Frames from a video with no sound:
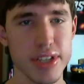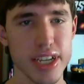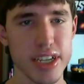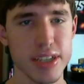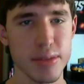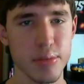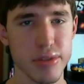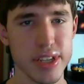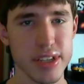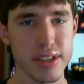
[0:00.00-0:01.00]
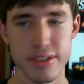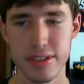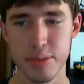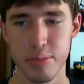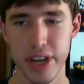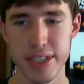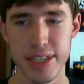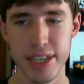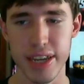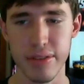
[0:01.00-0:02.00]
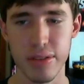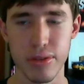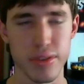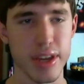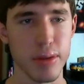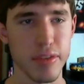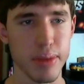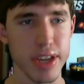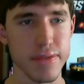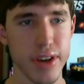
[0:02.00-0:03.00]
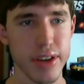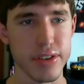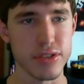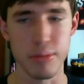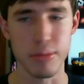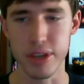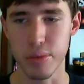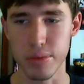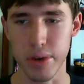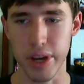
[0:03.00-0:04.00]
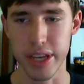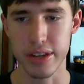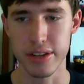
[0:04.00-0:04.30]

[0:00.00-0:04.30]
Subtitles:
actually pretty surprising. I never thought that would have made 500 million worldwide.